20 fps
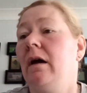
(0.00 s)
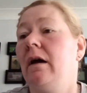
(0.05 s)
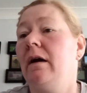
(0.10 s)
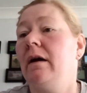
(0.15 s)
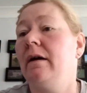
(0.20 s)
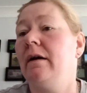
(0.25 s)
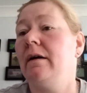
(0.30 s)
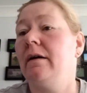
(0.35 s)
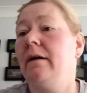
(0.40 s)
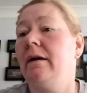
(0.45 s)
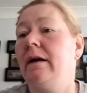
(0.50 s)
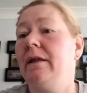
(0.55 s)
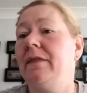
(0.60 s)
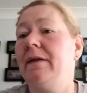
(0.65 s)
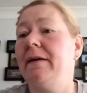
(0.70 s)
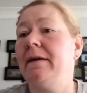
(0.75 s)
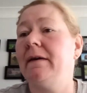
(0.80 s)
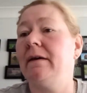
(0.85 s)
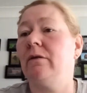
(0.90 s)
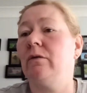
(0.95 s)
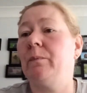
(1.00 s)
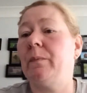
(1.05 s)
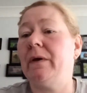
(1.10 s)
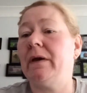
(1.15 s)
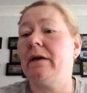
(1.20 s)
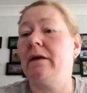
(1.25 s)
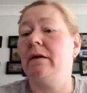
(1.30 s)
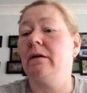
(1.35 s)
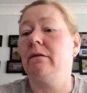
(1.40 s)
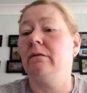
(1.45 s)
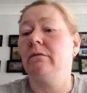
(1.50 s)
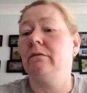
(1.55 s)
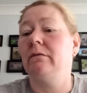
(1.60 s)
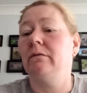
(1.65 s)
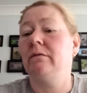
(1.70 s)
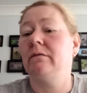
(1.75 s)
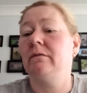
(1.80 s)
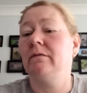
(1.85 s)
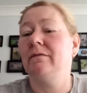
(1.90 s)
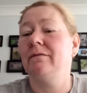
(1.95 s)
I think it'll be,
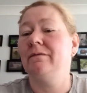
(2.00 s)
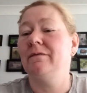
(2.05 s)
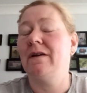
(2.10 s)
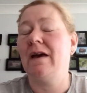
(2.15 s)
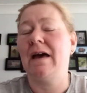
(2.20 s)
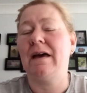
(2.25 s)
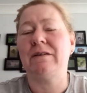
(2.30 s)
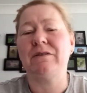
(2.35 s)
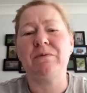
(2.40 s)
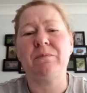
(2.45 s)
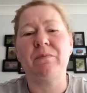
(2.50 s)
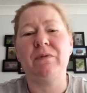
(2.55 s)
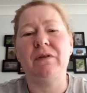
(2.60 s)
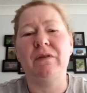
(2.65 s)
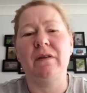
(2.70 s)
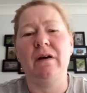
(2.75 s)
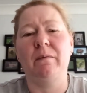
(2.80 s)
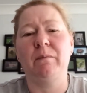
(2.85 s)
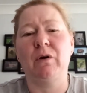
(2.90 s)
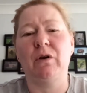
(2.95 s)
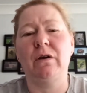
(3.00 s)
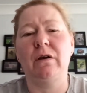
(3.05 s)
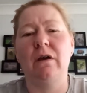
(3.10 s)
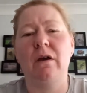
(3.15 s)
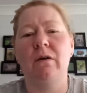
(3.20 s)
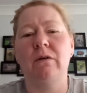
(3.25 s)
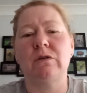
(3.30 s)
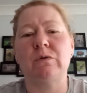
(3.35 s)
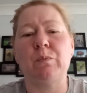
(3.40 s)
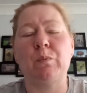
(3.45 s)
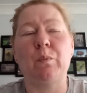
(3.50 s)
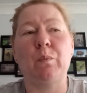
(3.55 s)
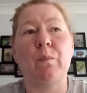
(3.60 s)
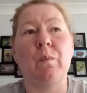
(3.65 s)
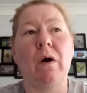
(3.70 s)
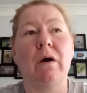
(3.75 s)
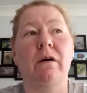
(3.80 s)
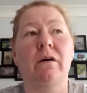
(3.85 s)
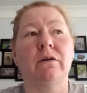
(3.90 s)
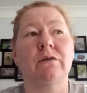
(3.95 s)
something that I'm going to use,
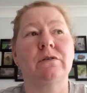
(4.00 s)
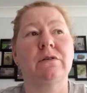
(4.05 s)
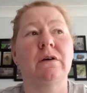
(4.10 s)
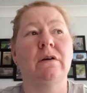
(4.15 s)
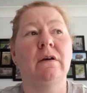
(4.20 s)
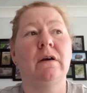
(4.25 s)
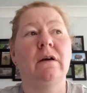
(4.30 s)
because